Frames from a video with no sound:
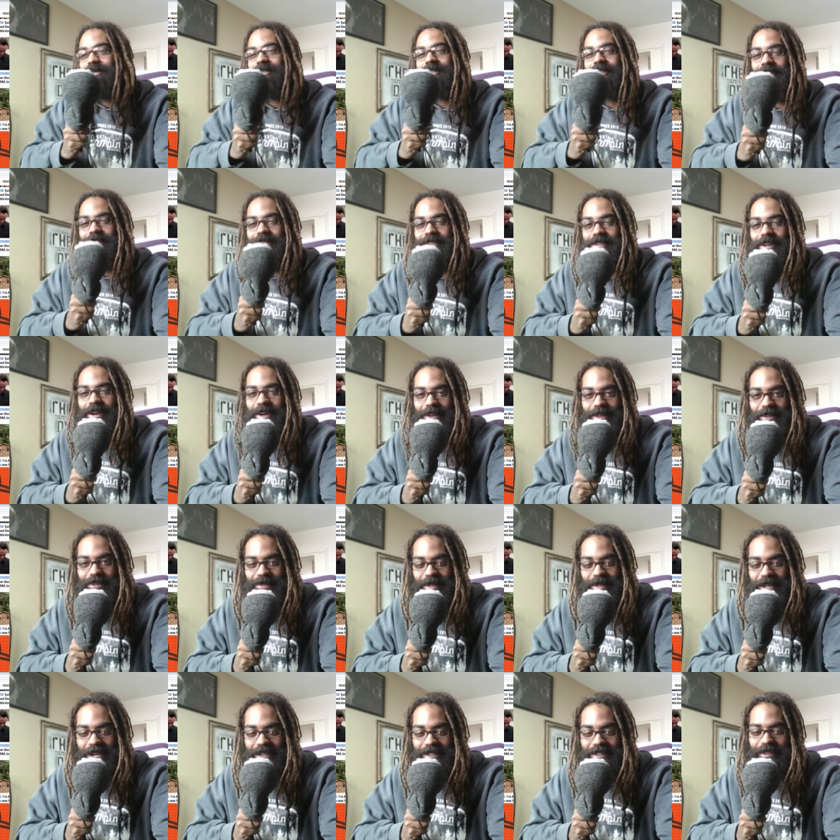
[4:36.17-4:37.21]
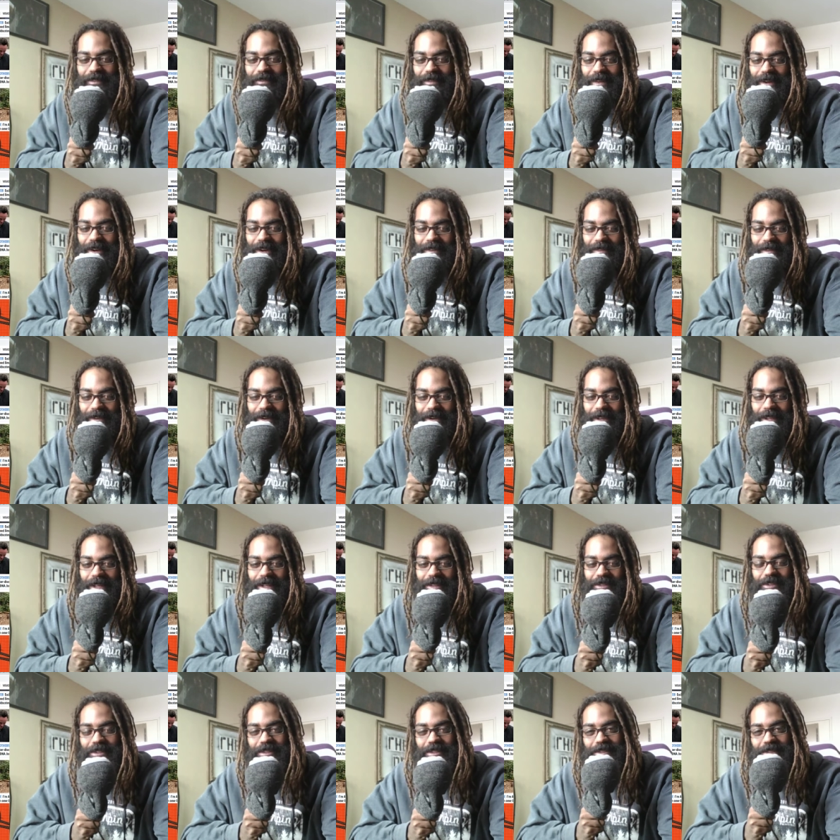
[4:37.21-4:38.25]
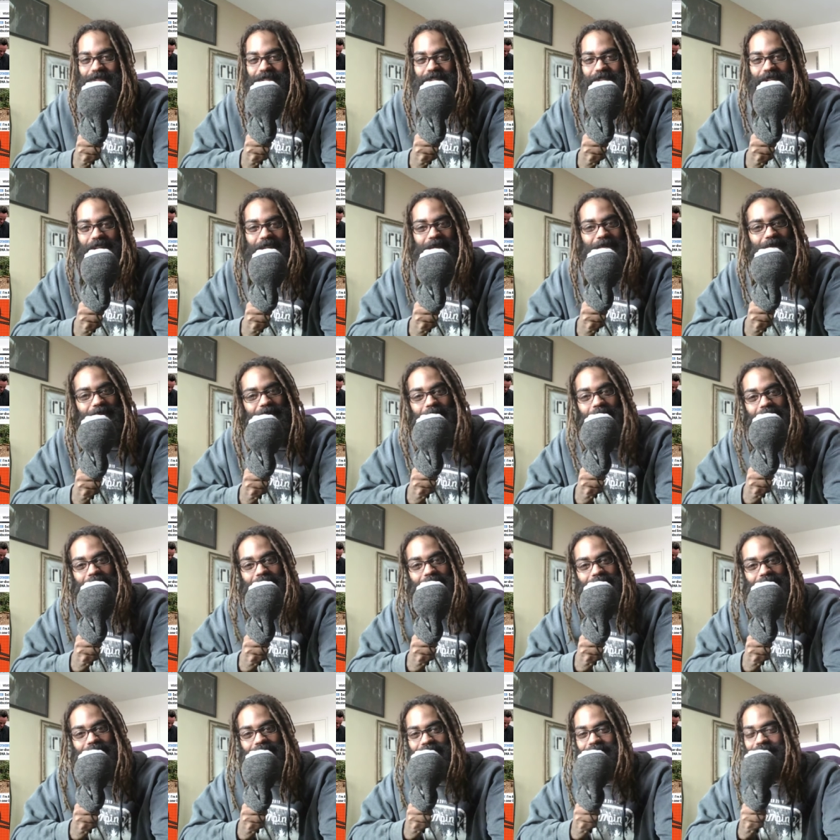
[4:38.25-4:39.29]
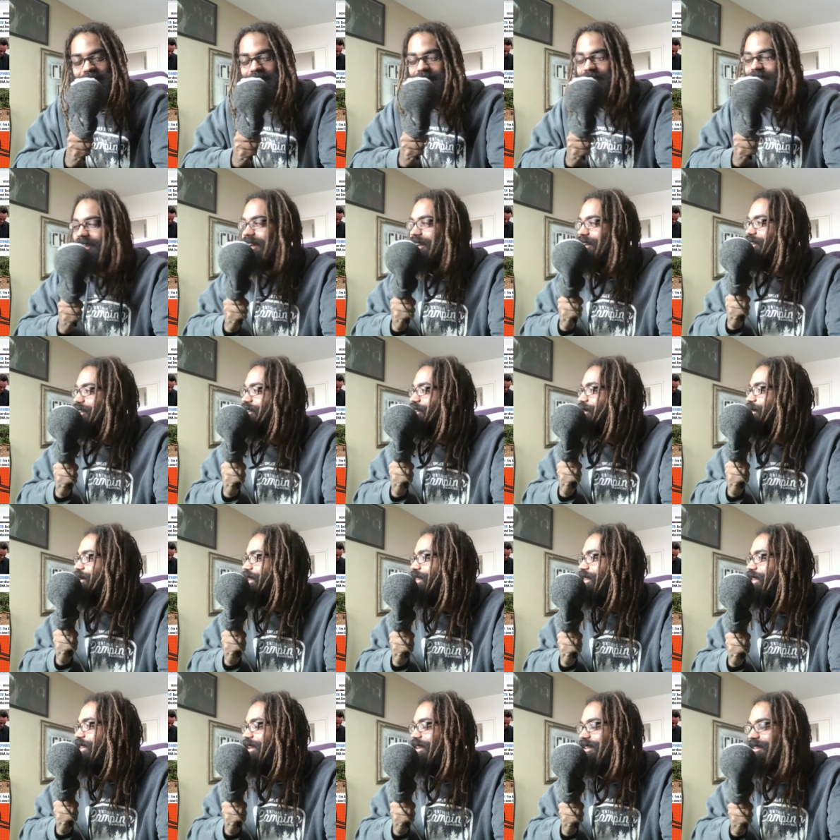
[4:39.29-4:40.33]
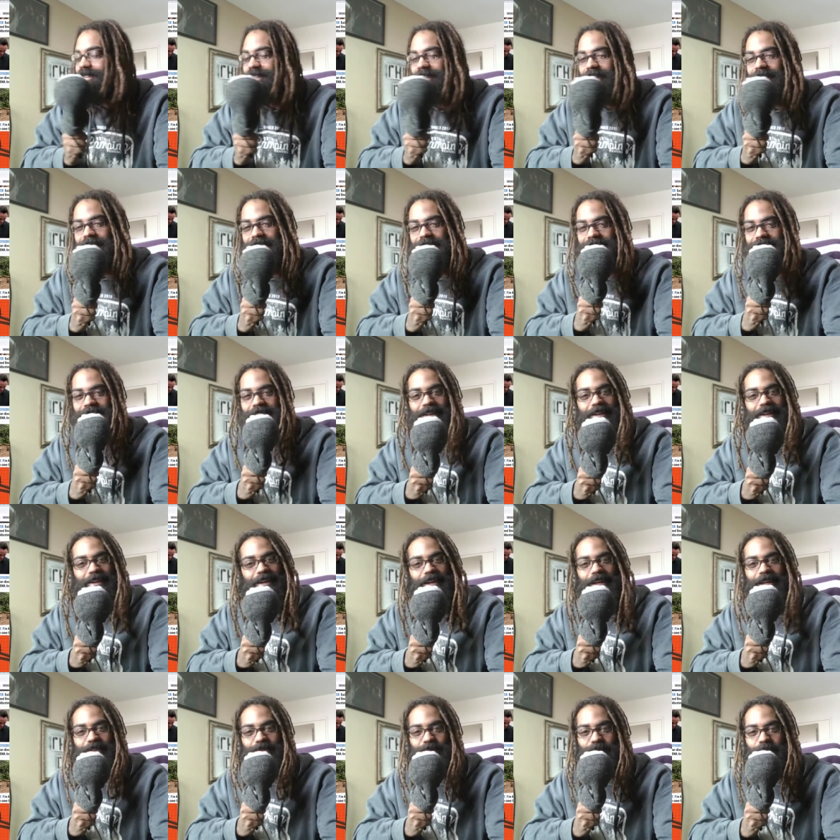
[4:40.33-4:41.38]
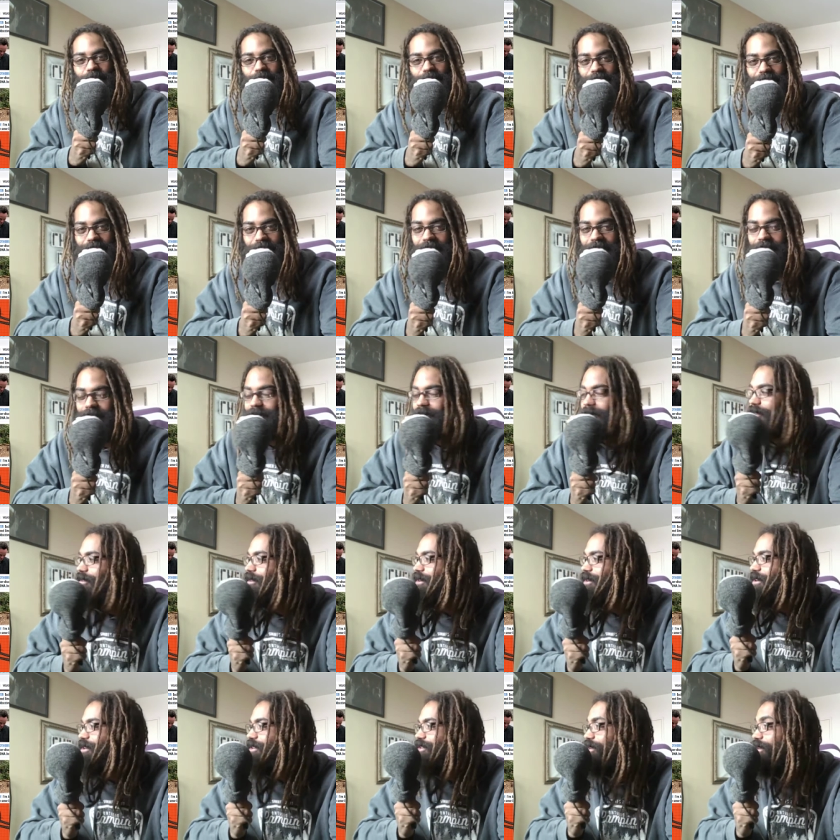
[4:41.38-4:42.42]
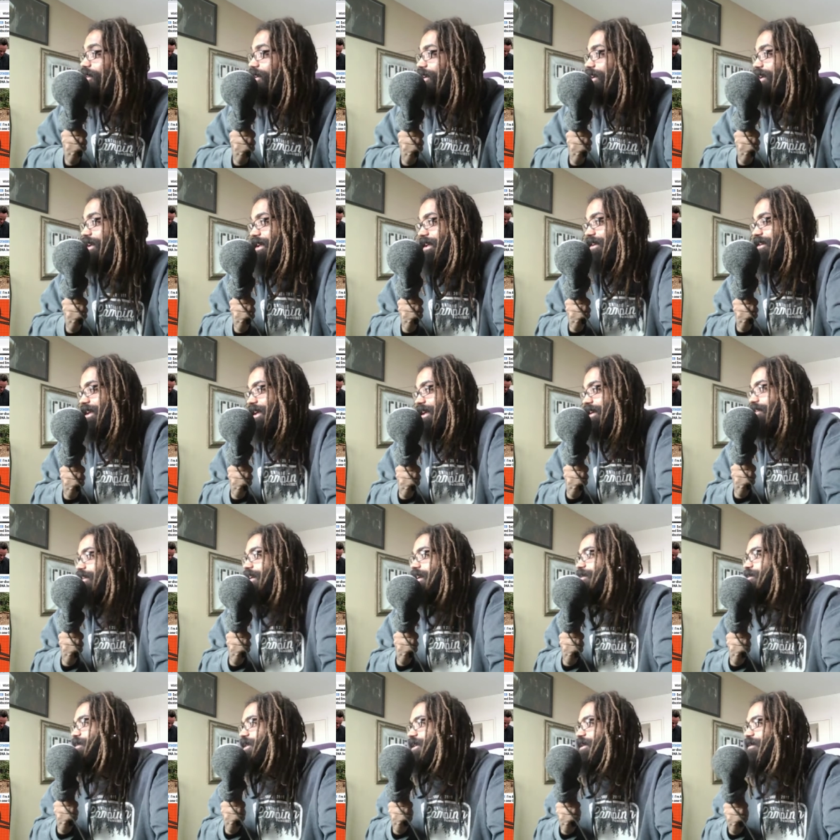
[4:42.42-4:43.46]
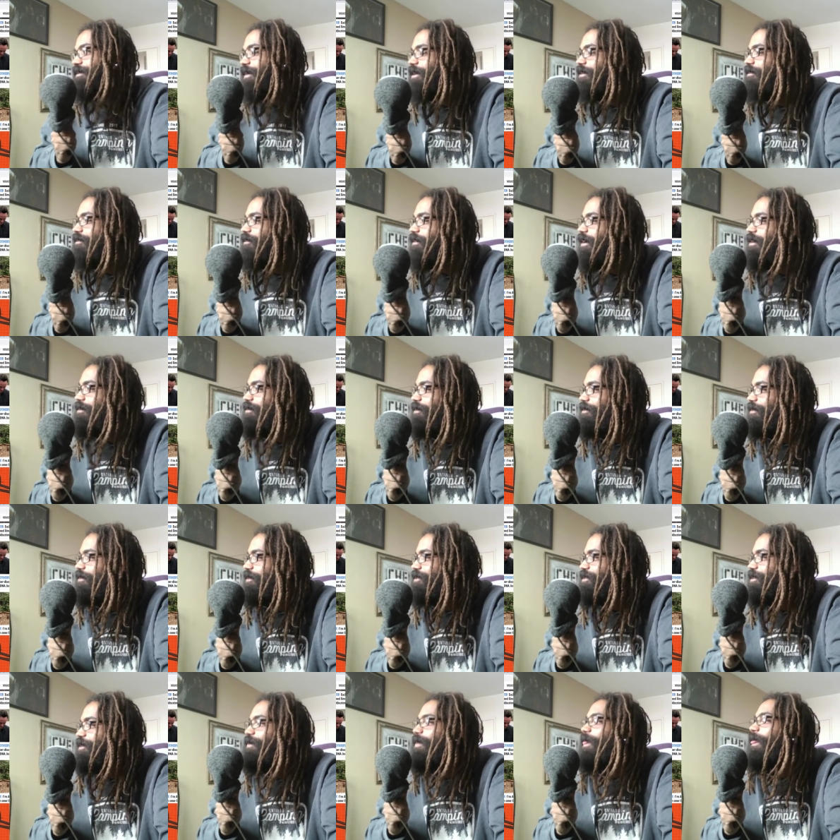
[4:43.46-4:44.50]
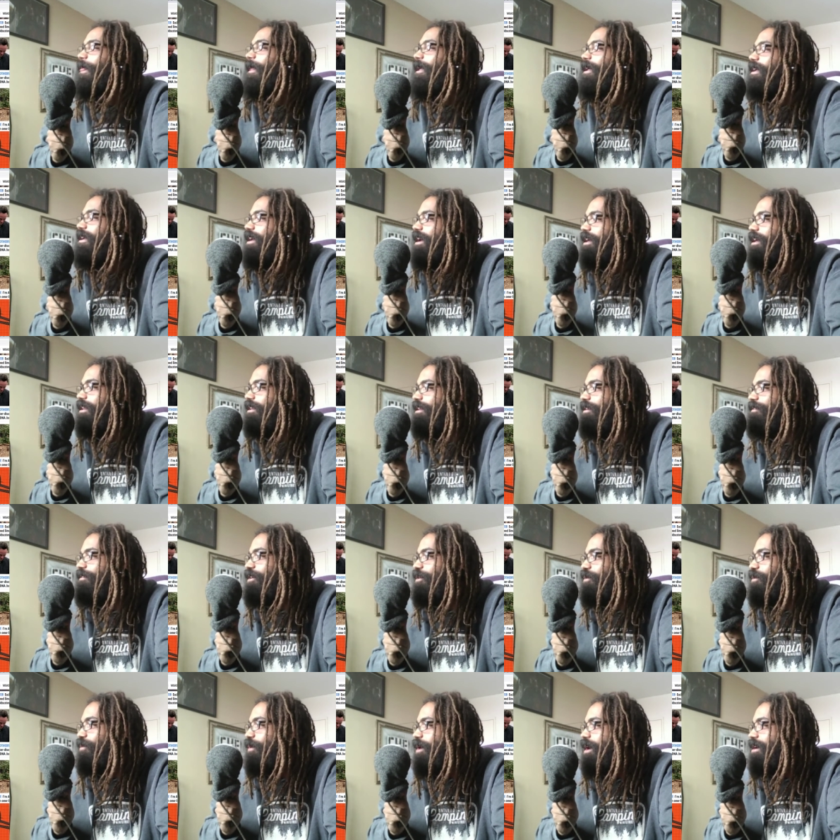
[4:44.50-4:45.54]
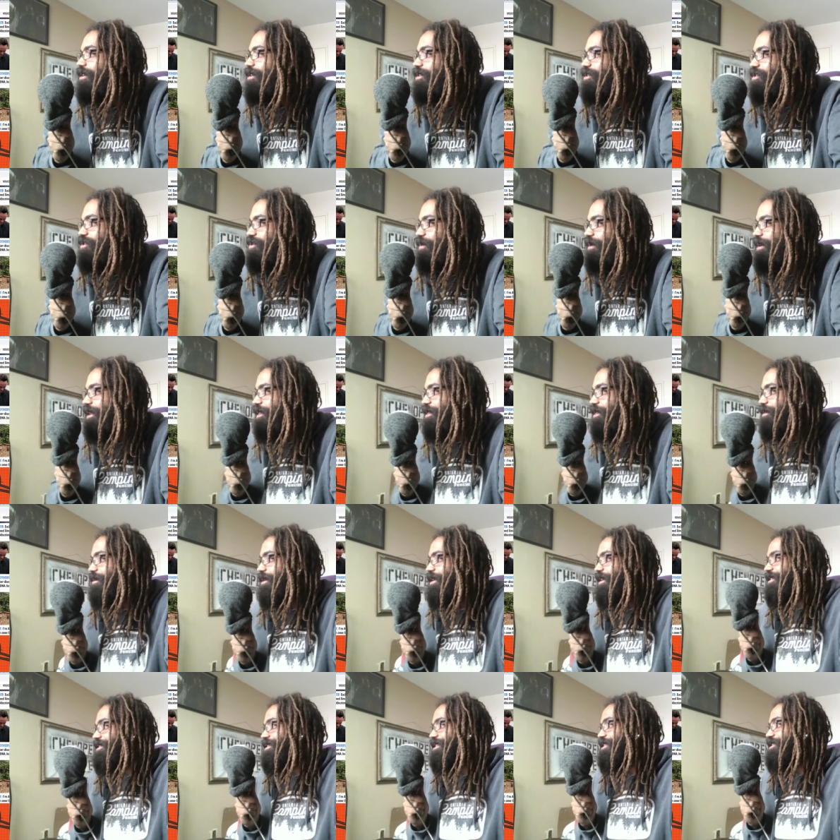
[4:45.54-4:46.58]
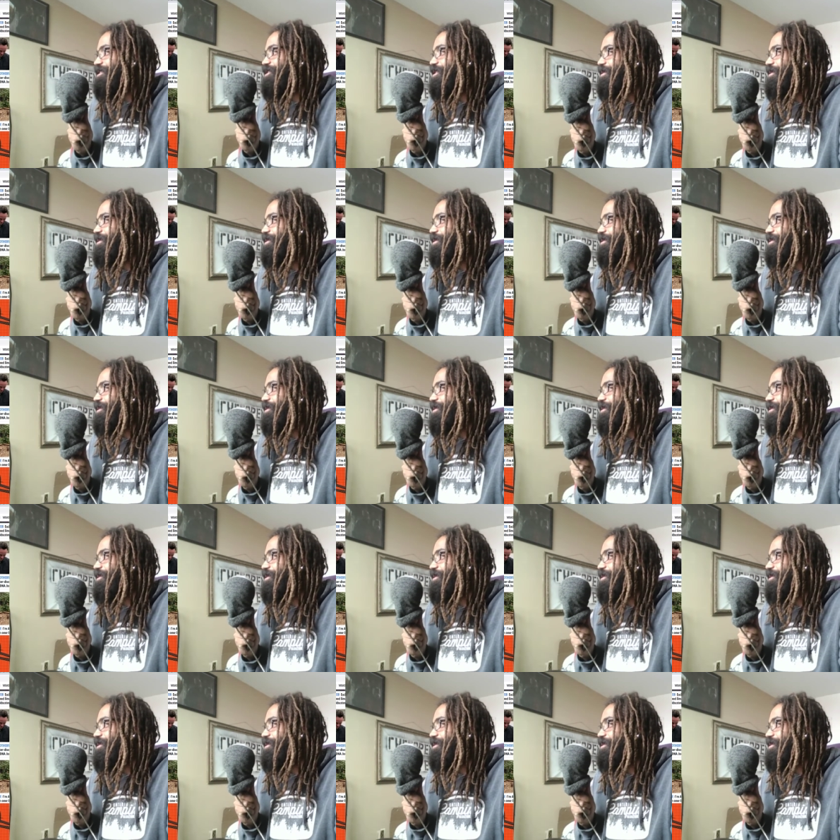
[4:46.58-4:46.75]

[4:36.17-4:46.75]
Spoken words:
of this article is actually very funny. It's just to shame men into not doing things that I guess women find perverse, or anybody might find perverse. Olivia Waters, 23, says she